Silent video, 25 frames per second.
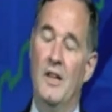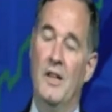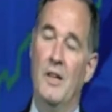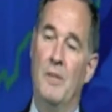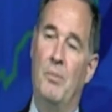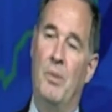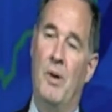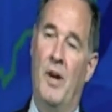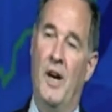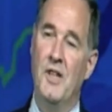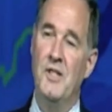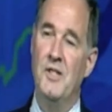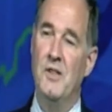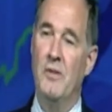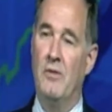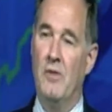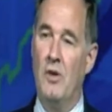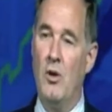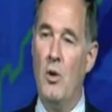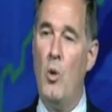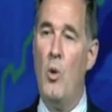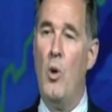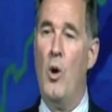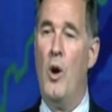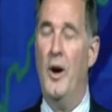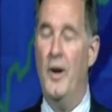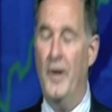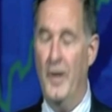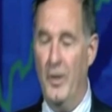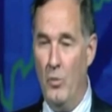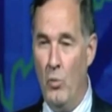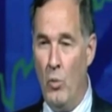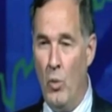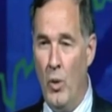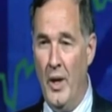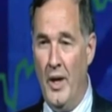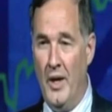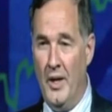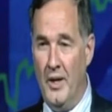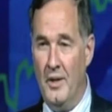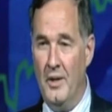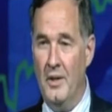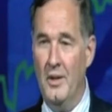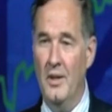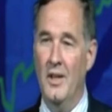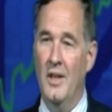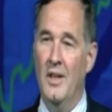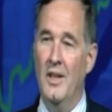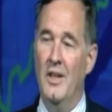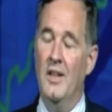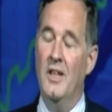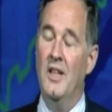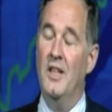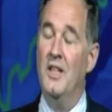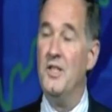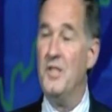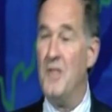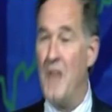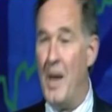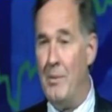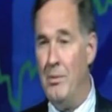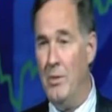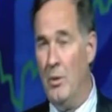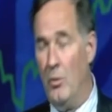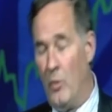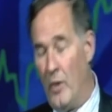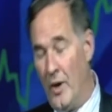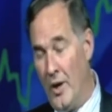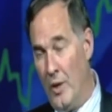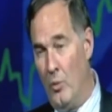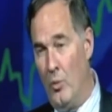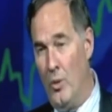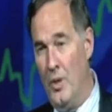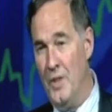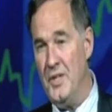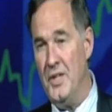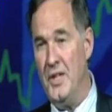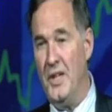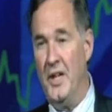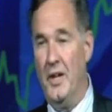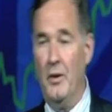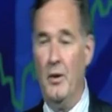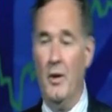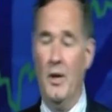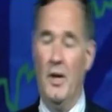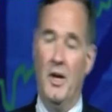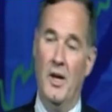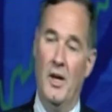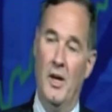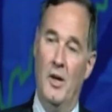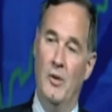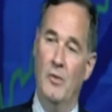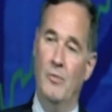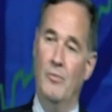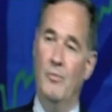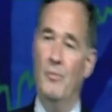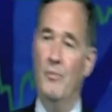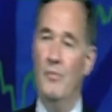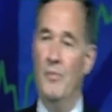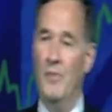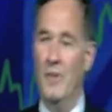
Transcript: The price of corn and wheat is double what it was a year ago.